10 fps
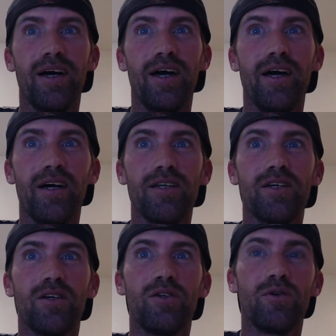
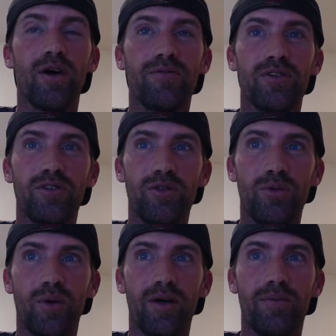and you'll have to
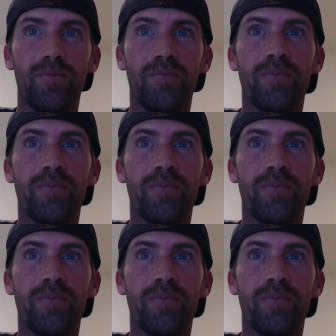do one.